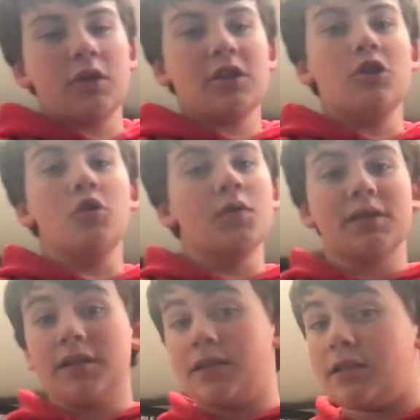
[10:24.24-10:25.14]
one of the newest
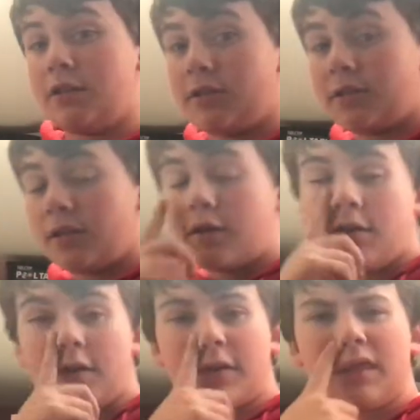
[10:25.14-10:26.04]
Elite Series.
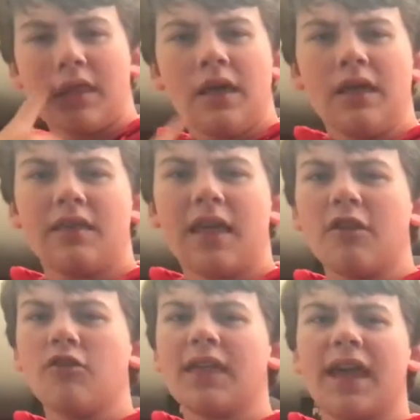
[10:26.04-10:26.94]
I
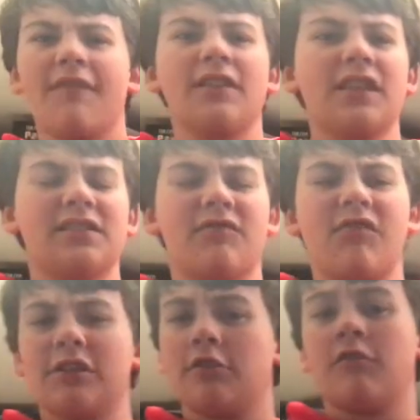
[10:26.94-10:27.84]
know they, like, have Elite
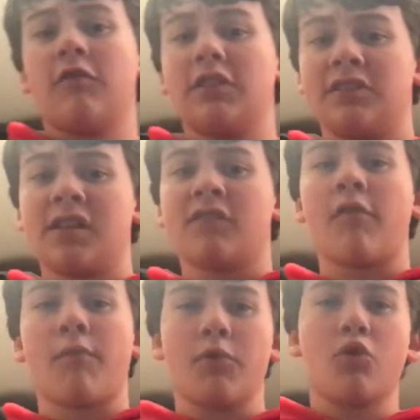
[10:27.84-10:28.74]
Series 56
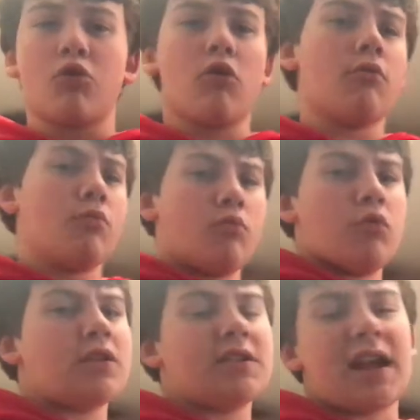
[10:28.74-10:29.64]
for pre-order on
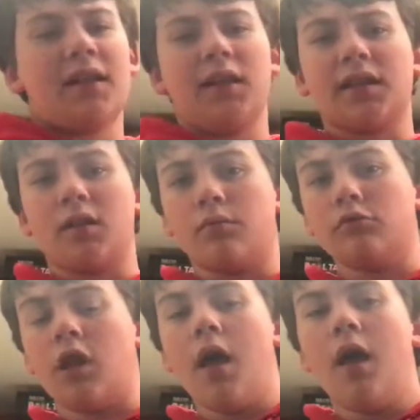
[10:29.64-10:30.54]
Ringside
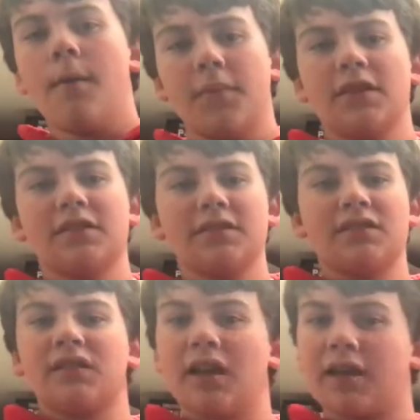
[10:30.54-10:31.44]
Collectibles, but this
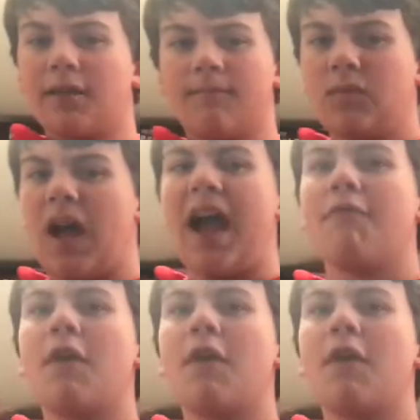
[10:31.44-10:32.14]
is, like, I'd